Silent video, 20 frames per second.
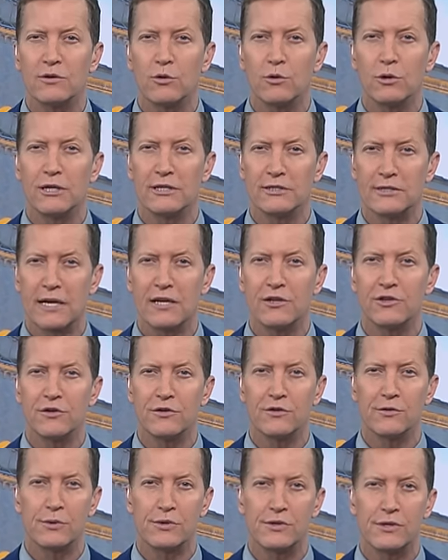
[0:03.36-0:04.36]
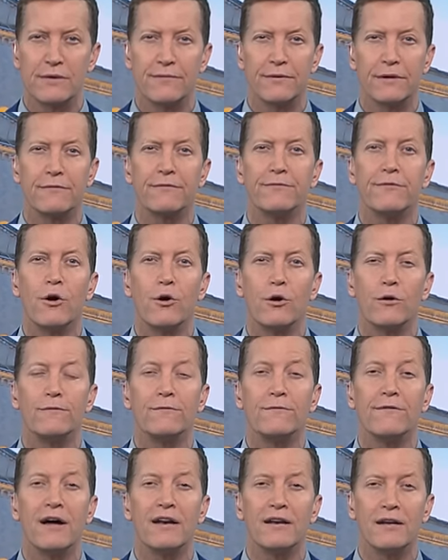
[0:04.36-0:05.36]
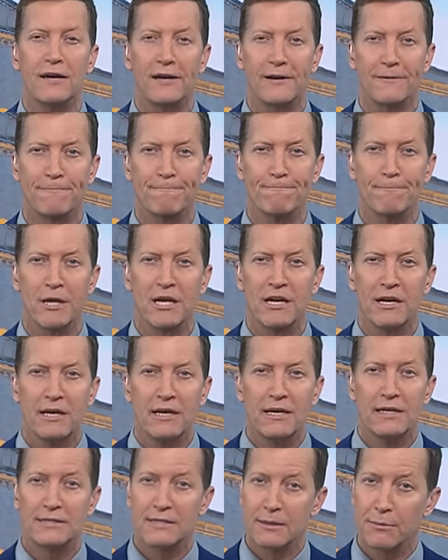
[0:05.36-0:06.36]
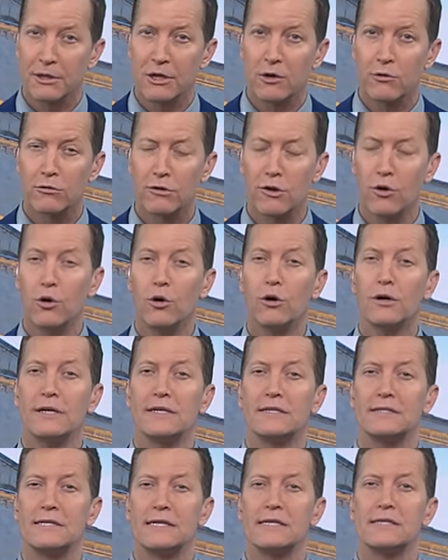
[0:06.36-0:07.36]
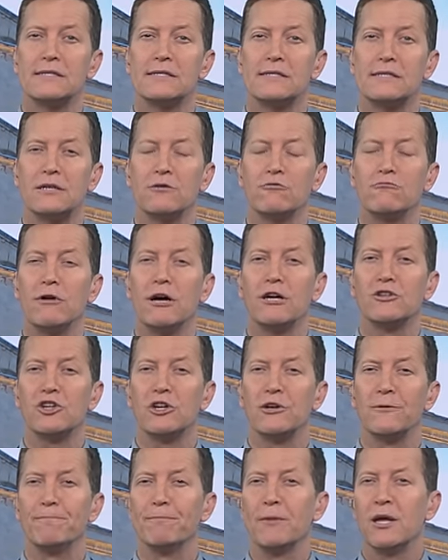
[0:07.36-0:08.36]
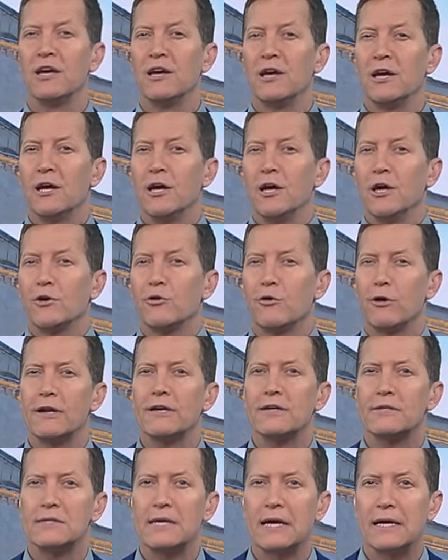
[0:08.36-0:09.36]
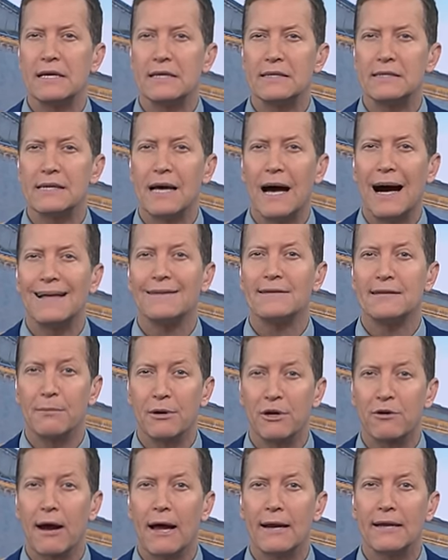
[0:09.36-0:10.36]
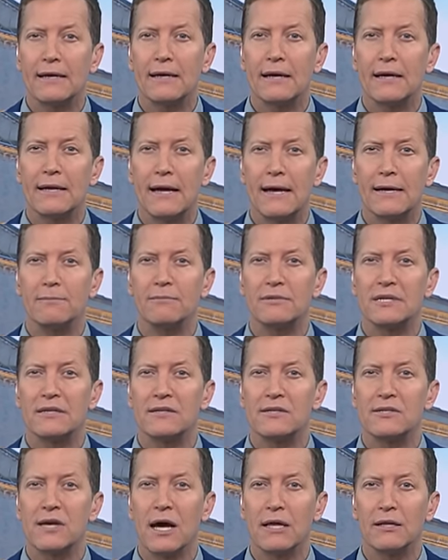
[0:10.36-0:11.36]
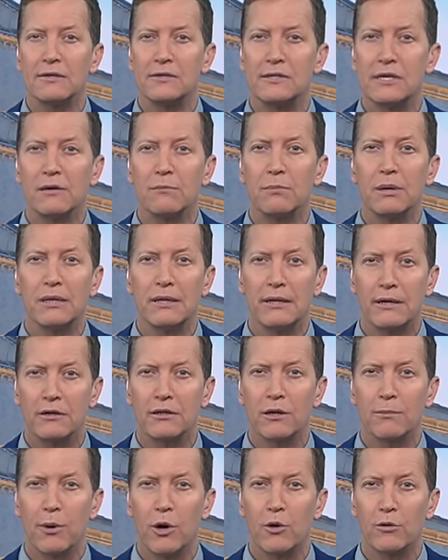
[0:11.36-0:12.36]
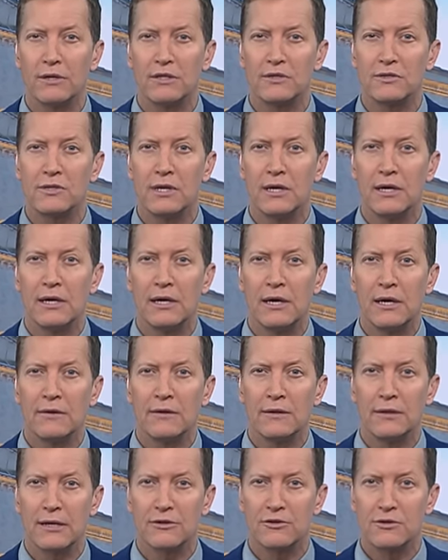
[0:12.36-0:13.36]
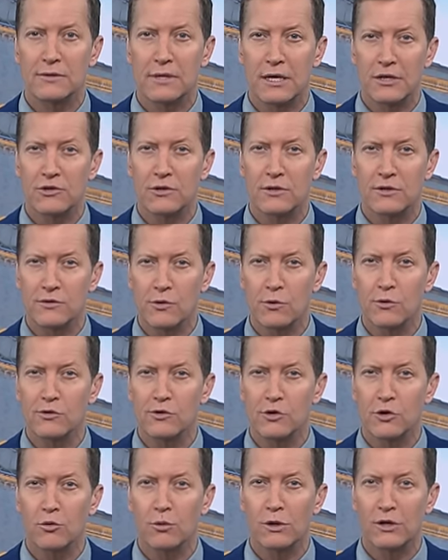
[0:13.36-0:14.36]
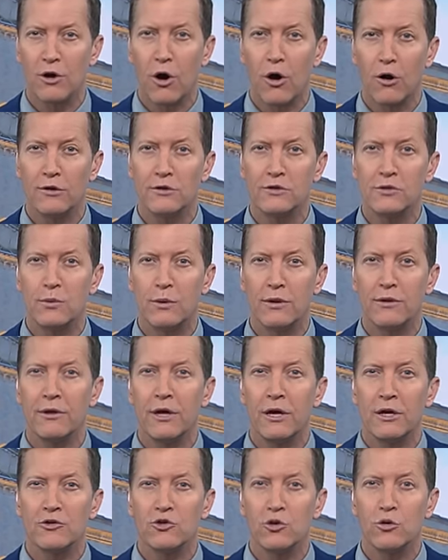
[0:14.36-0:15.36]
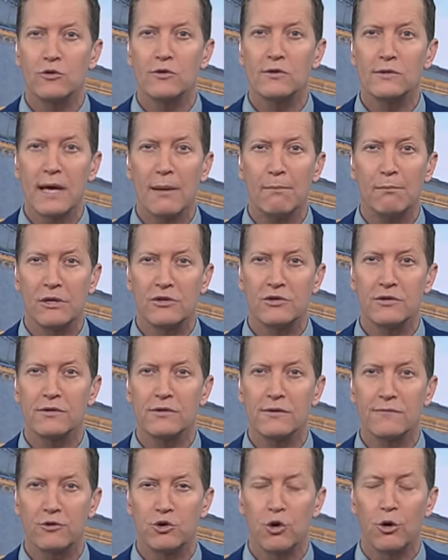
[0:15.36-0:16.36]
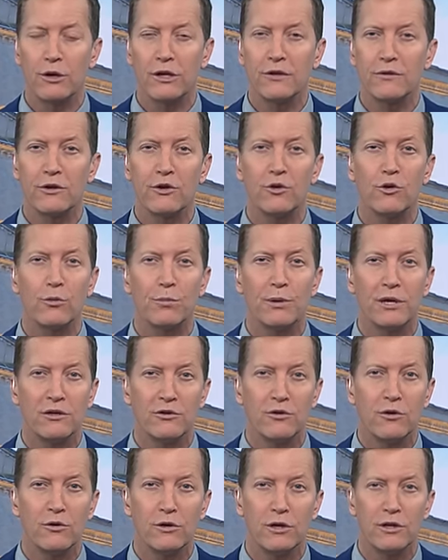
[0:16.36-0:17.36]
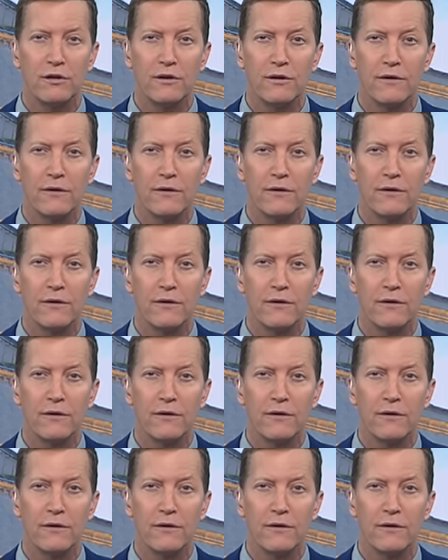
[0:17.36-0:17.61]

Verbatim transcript: organizations receiving foreign funding. A similar law exists in Russia. Critics say it's undemocratic and aimed at silencing political opponents. The legislation is also at odds with Georgia's ambitions of joining the European Union.